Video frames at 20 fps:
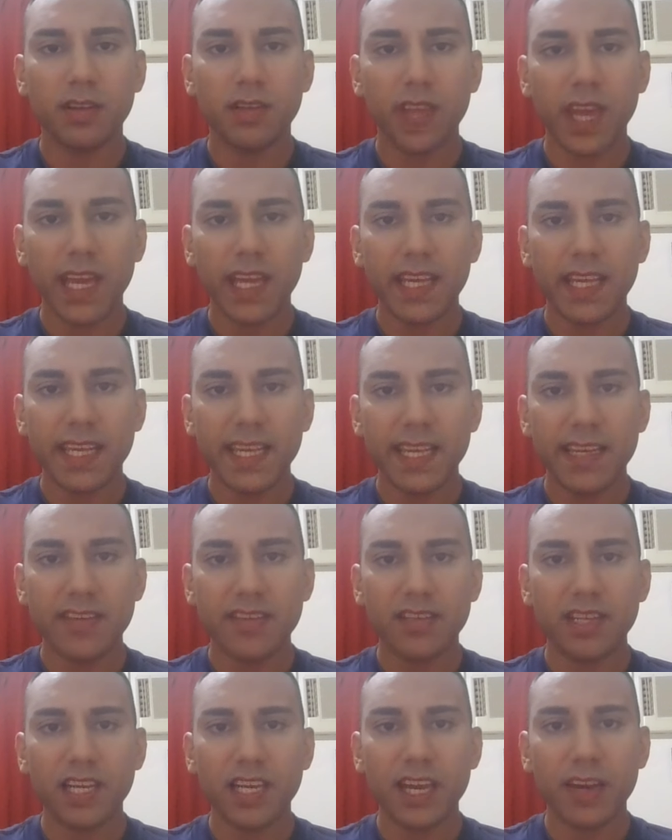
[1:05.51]
They're
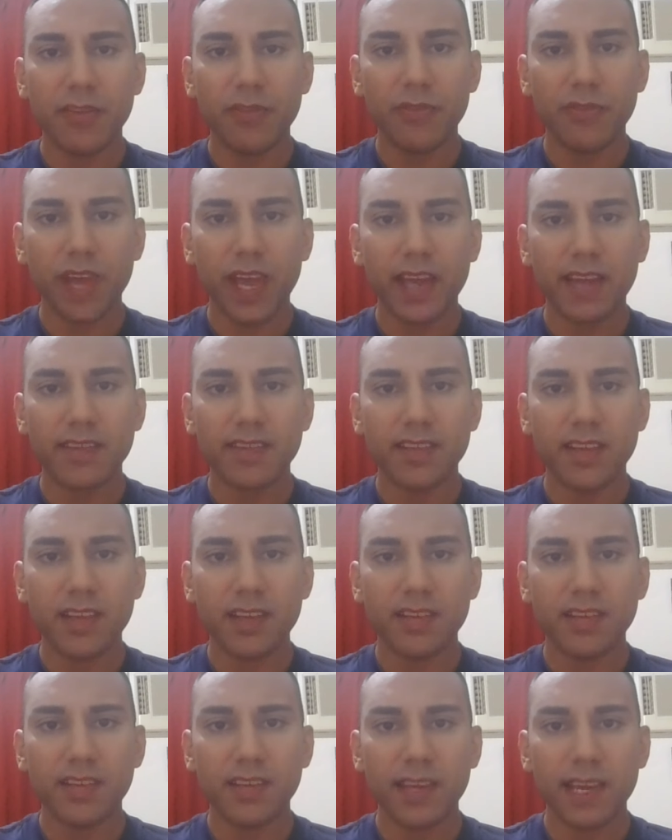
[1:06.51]
easily
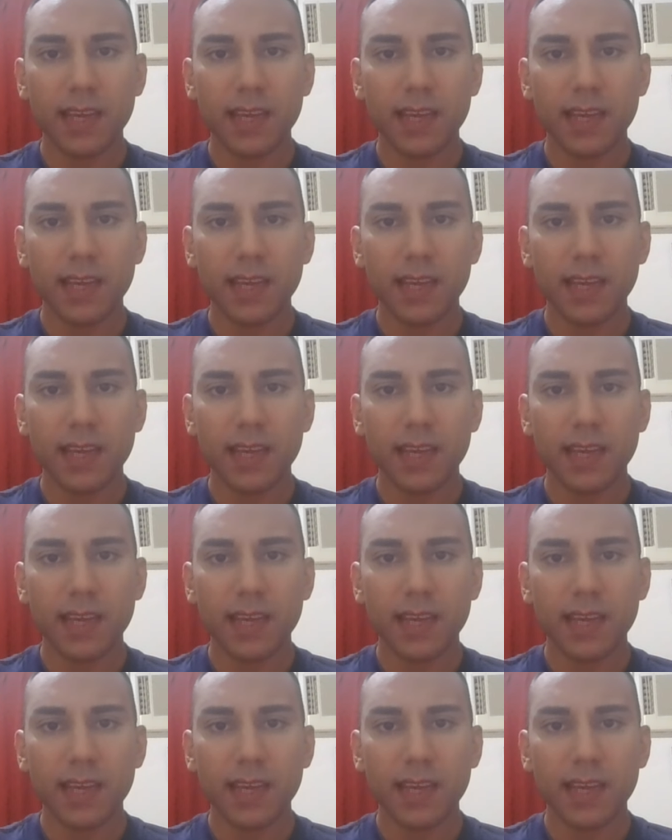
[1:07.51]
affected,